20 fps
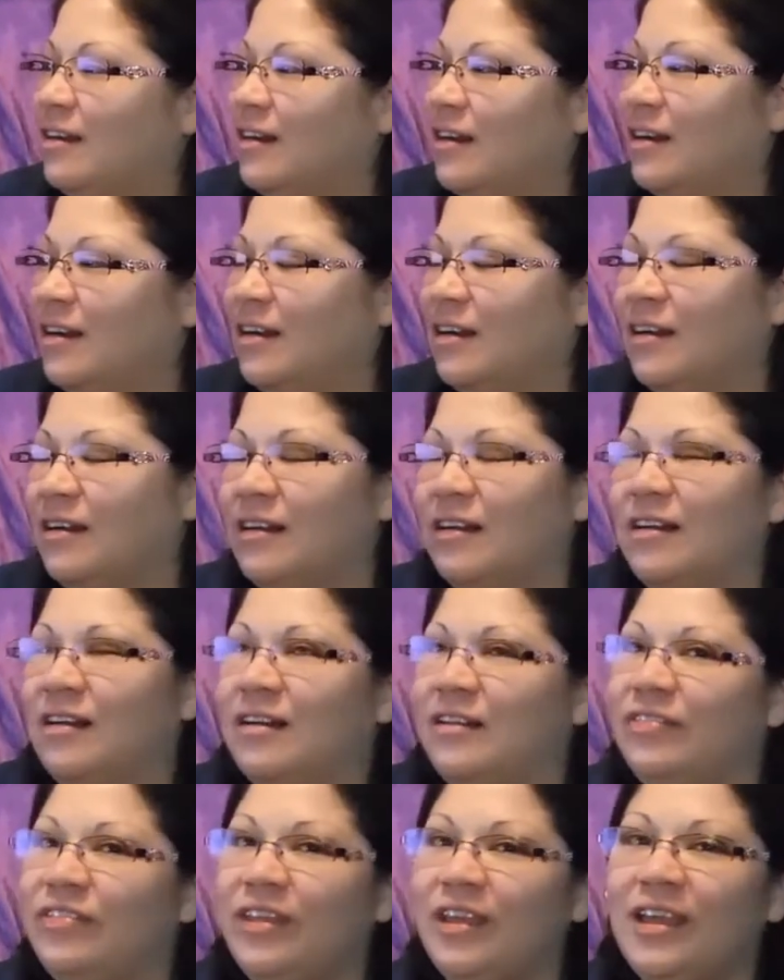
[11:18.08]
The
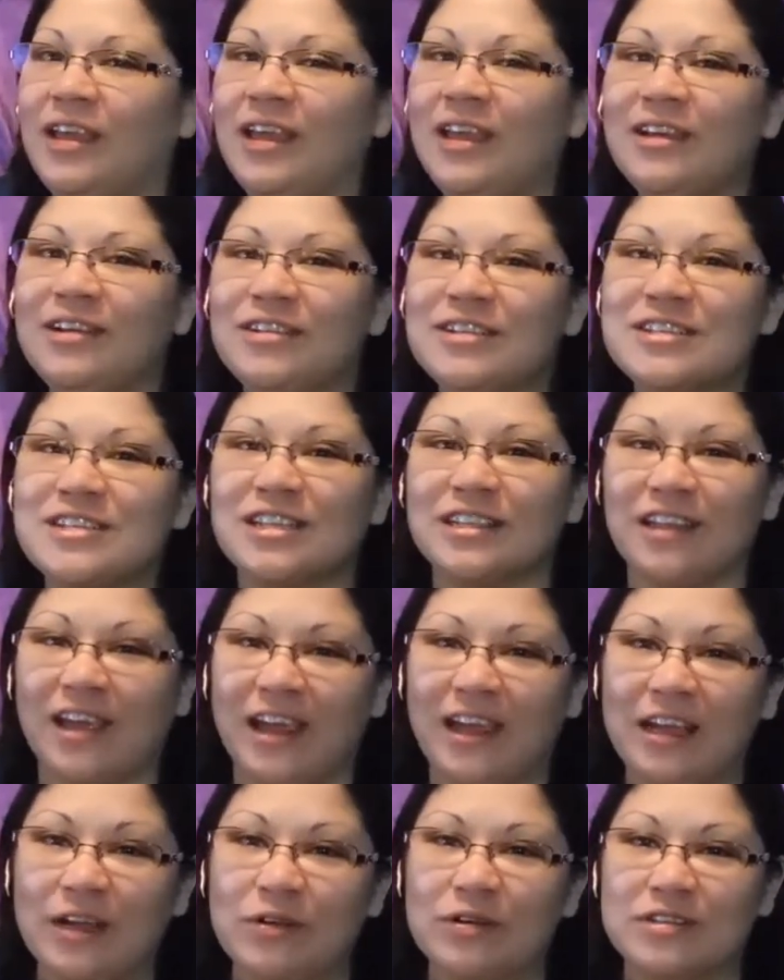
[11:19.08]
English
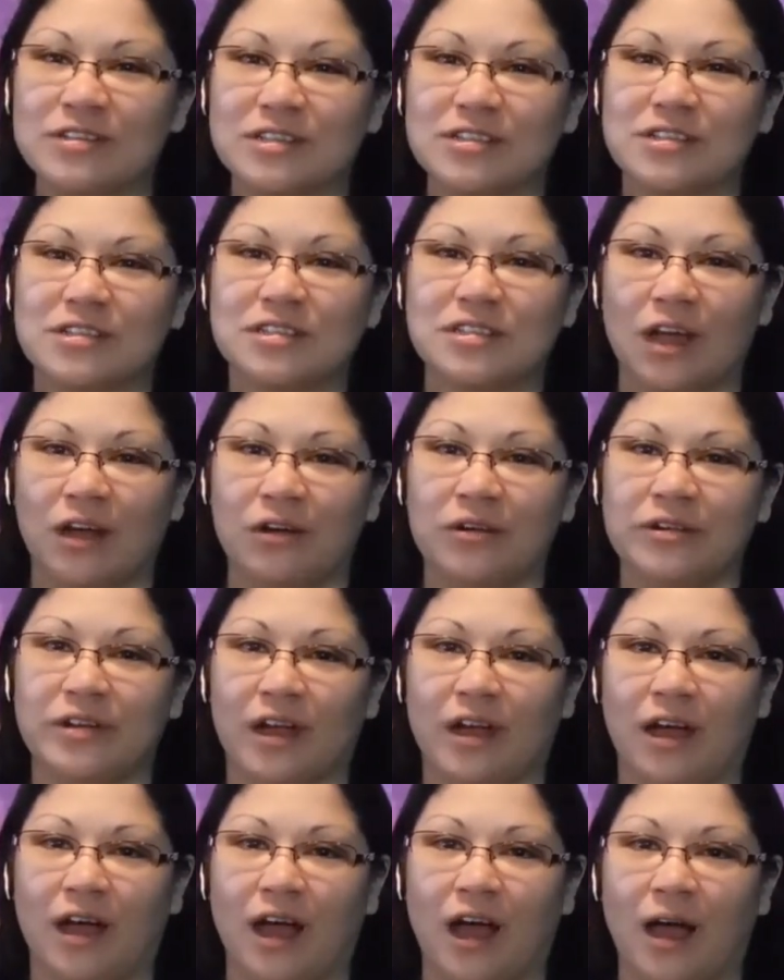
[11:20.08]
language is so
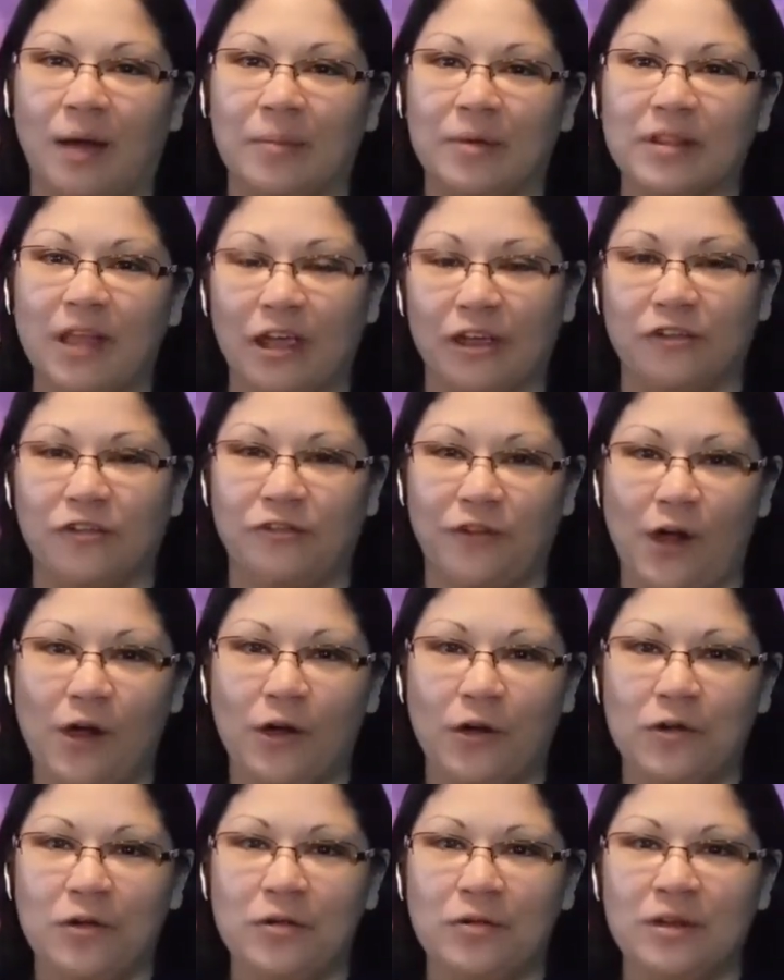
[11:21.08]
dumb. Like
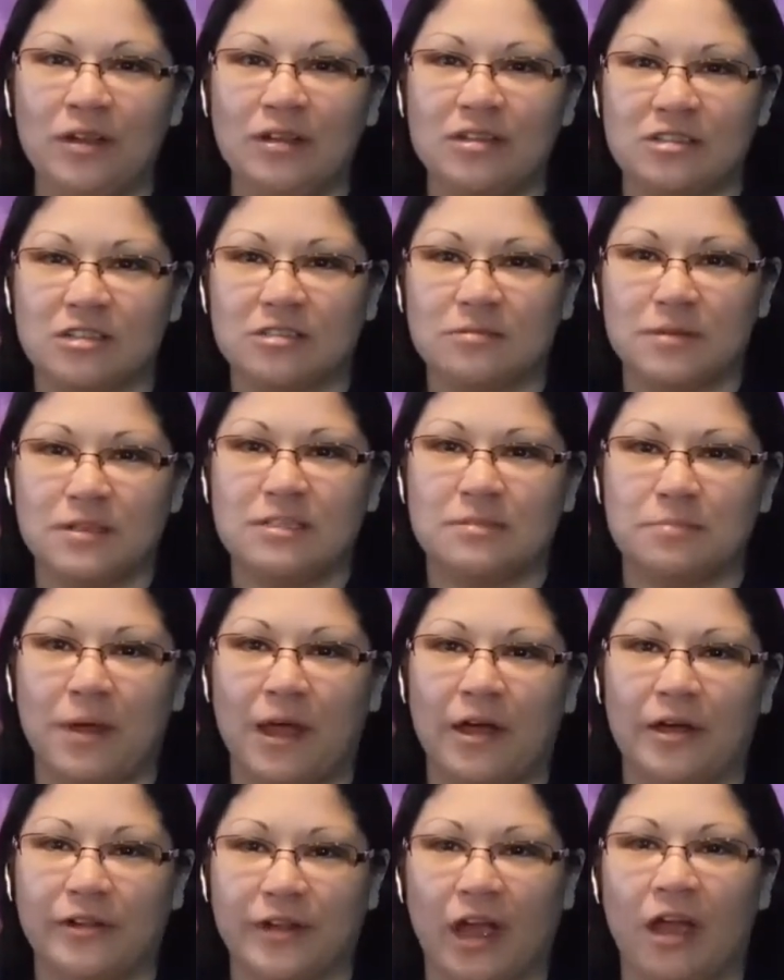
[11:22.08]
phone should be
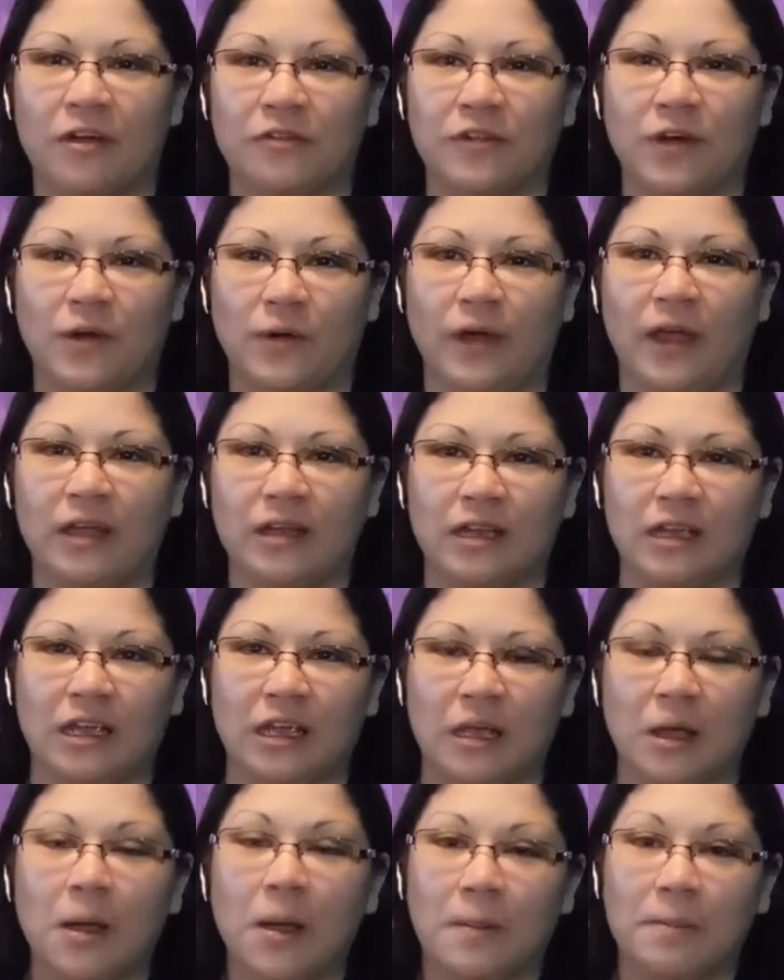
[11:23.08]
spelled
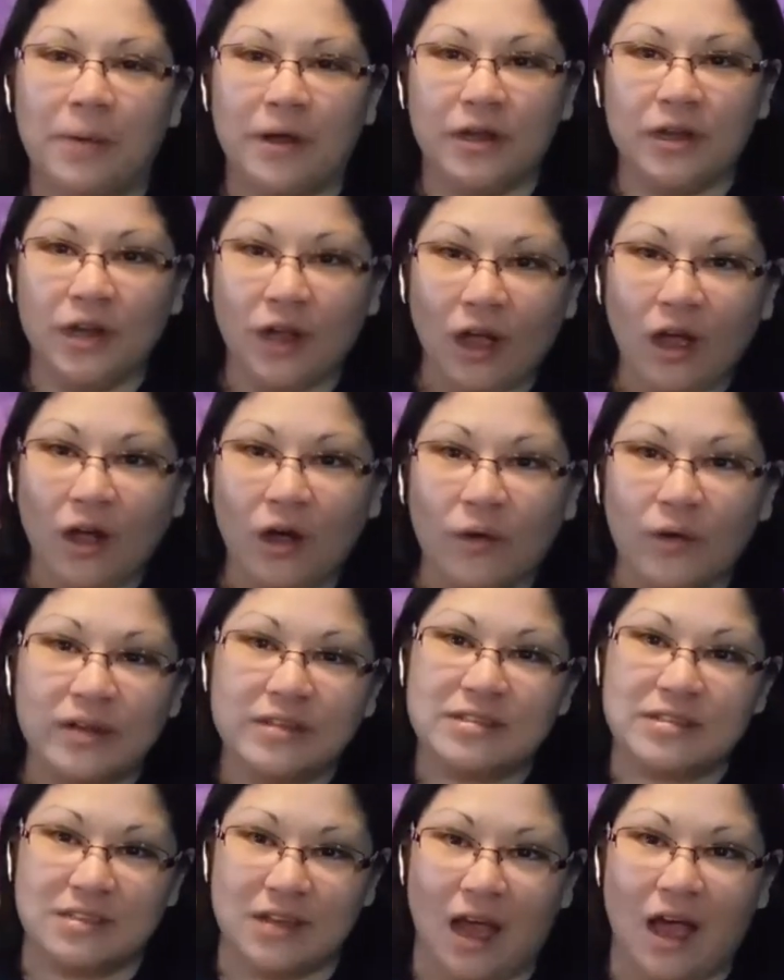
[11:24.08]
F-O-N-E. But no,
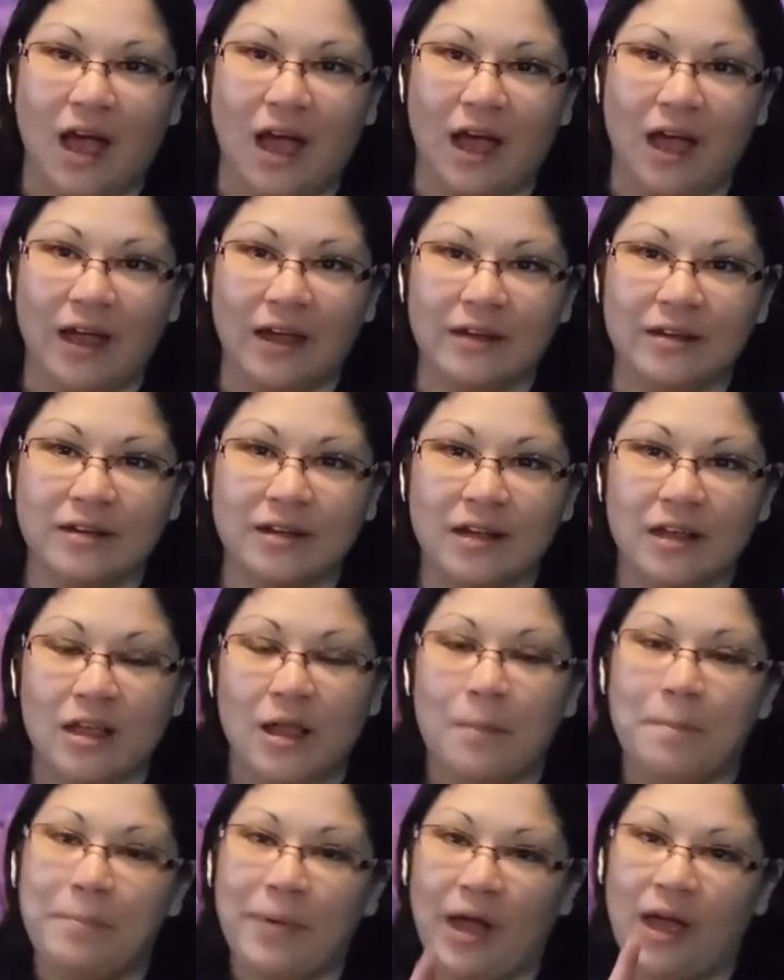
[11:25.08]
it's not.
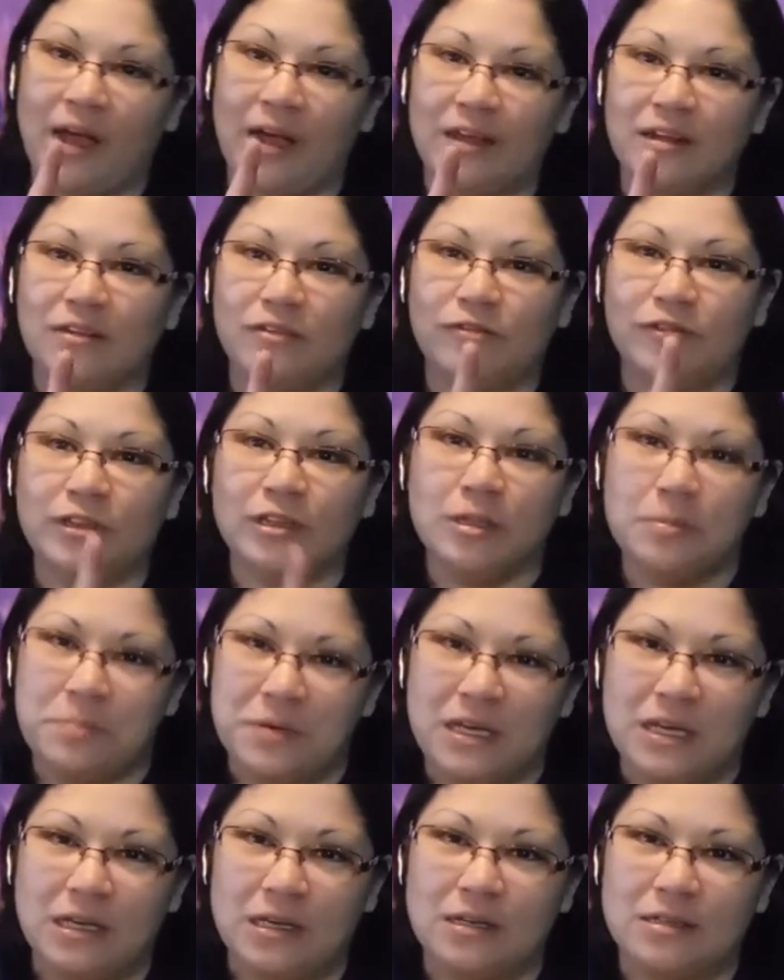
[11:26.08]
But
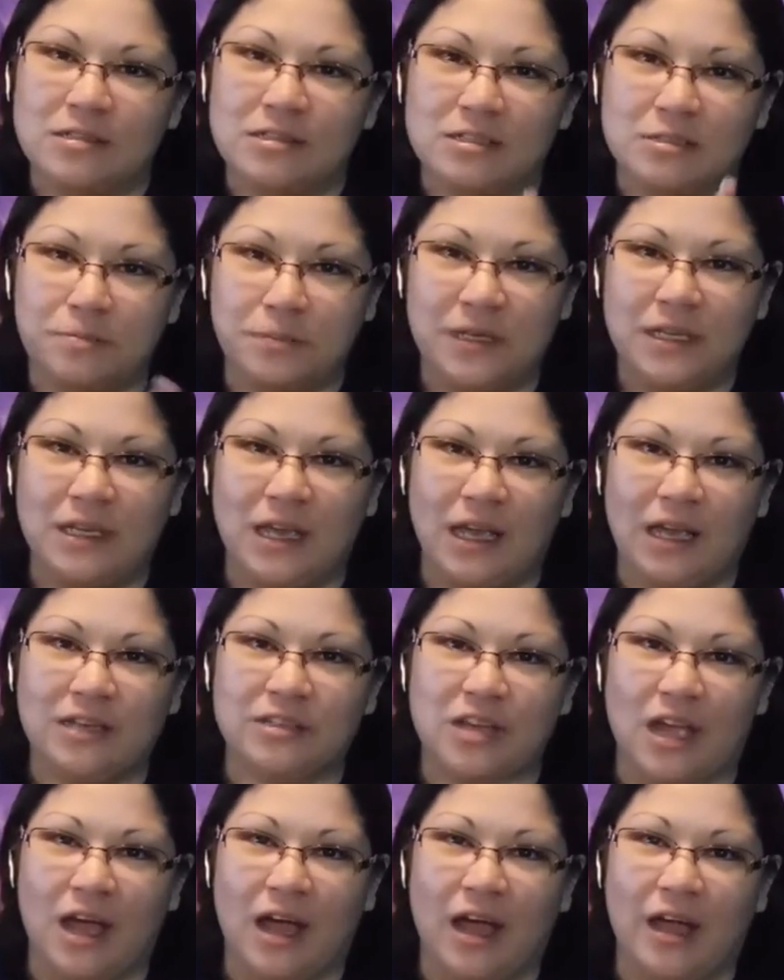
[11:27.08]
Philippines is
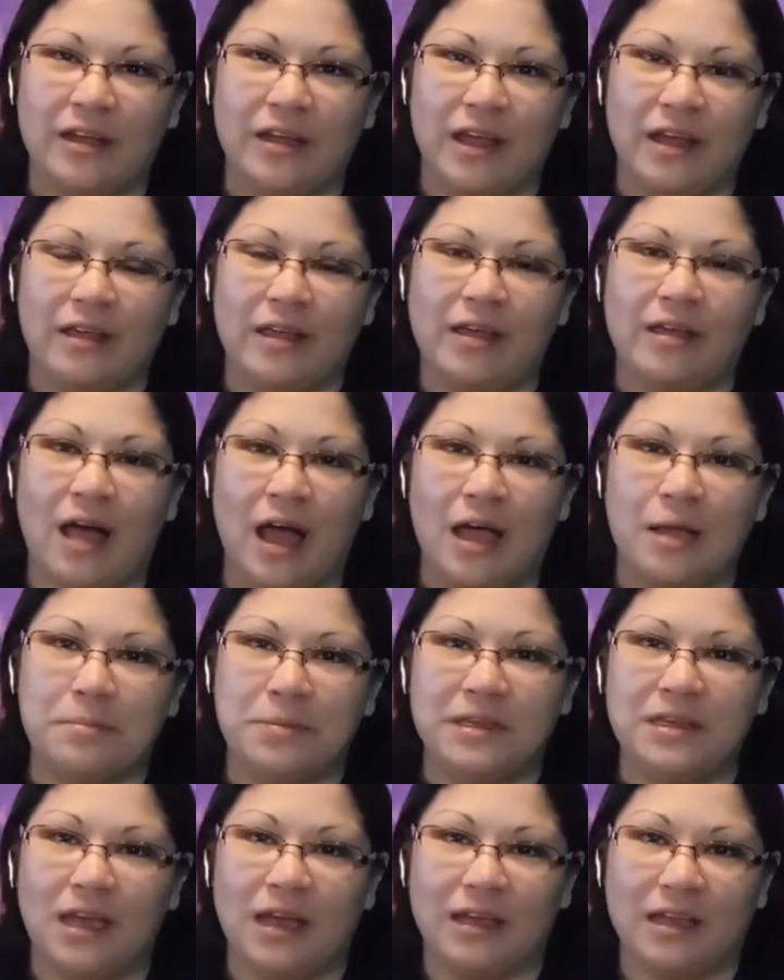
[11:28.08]

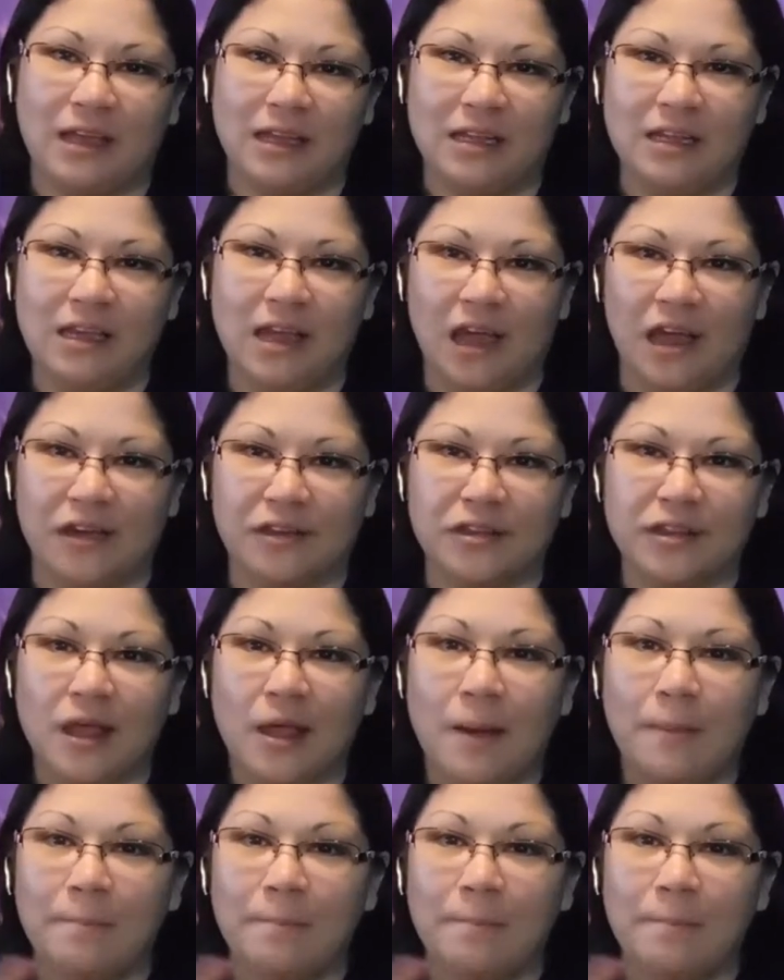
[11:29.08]
P-H-I-L-I-P-I-N-E-S.